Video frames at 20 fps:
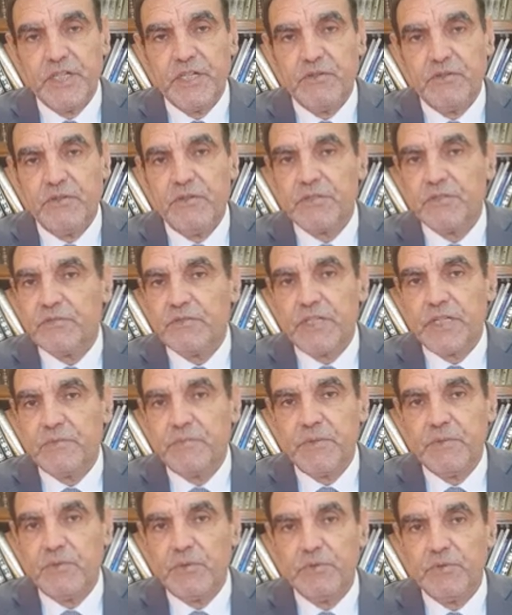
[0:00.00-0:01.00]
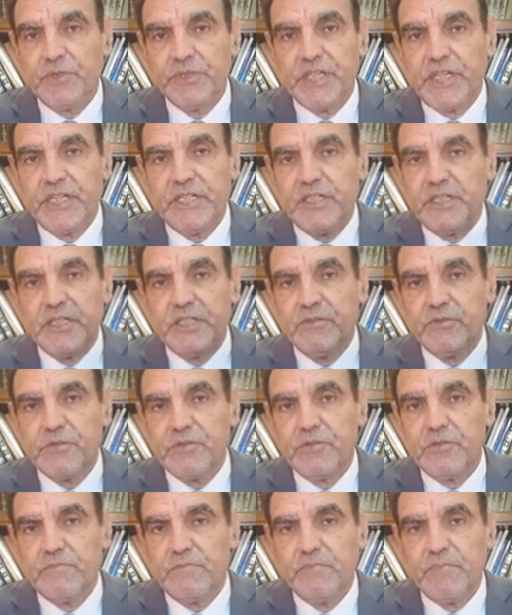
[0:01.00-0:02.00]
also, that people working in
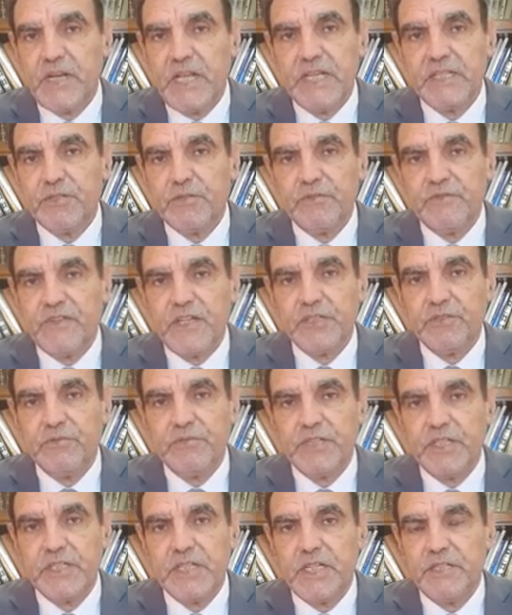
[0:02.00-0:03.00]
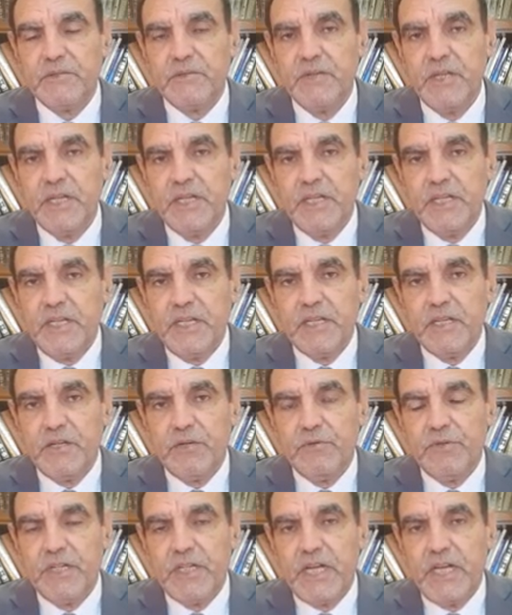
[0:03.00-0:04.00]
some plants or factories that
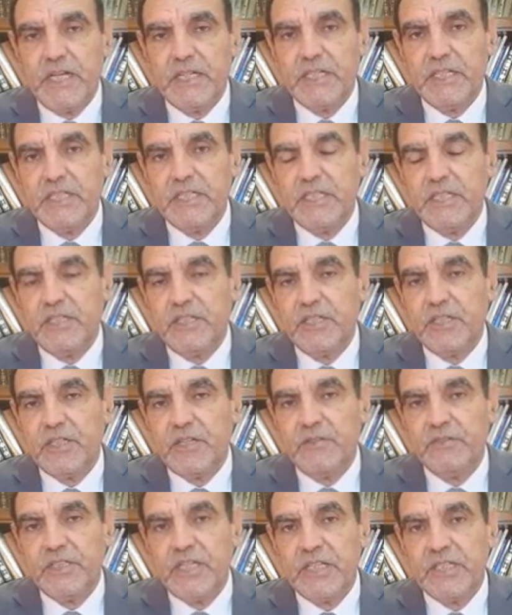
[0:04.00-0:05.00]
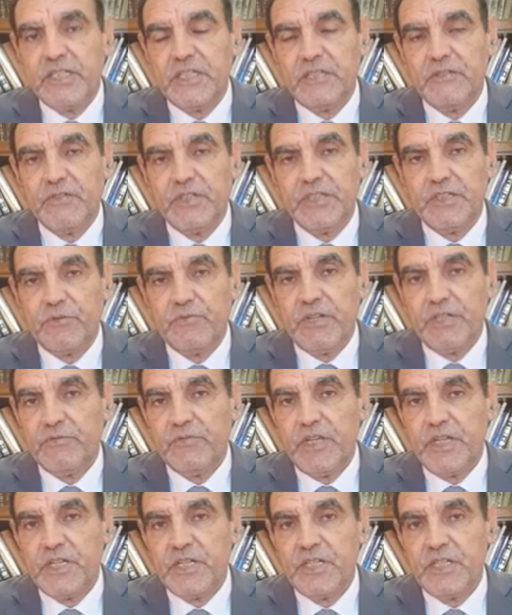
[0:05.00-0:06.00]
we are getting in contact with the
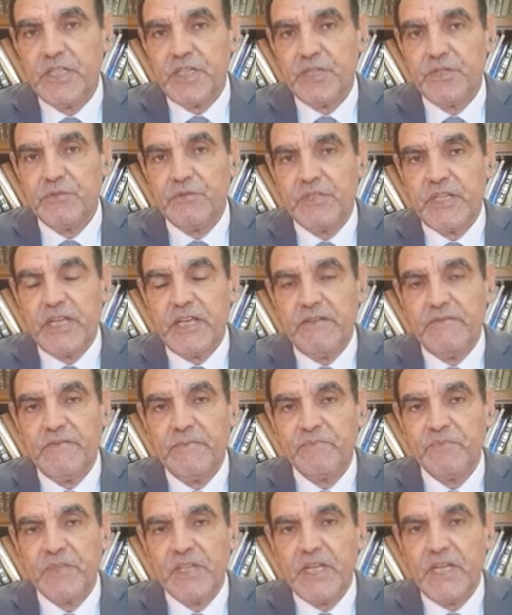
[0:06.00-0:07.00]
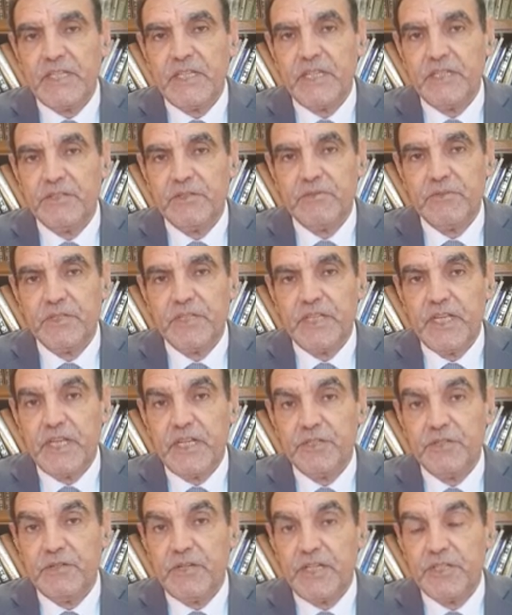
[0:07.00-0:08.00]
radiation, they should have they
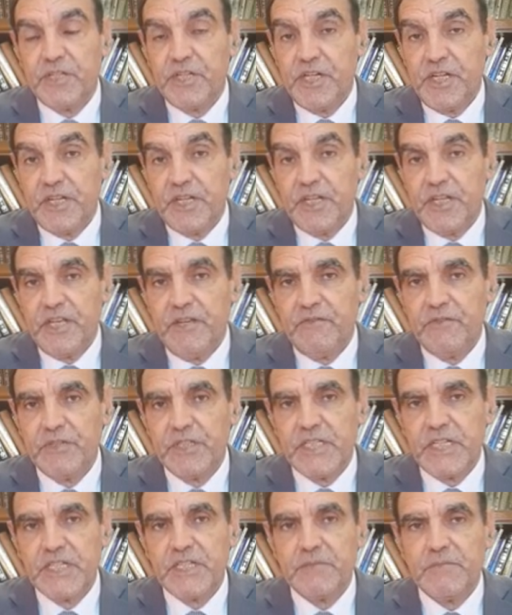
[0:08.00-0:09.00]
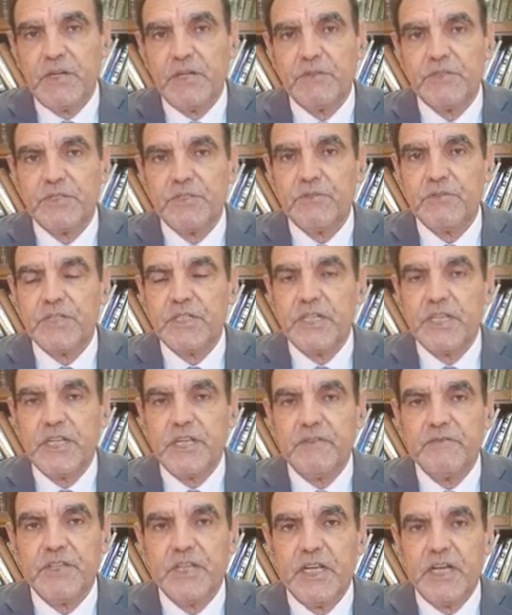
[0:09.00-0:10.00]
had a check every 6 months to see
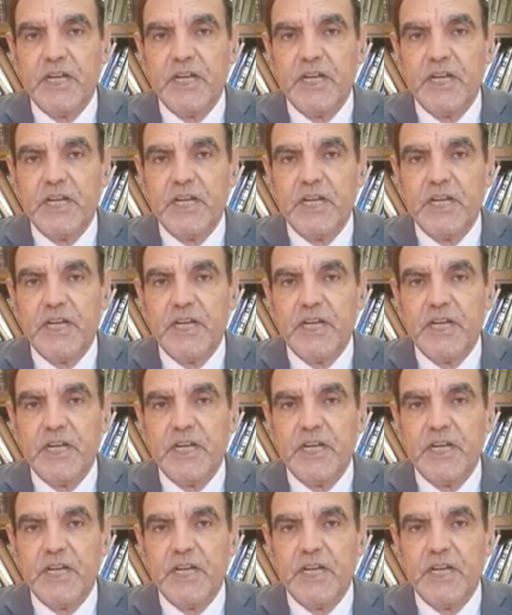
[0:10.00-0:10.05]
if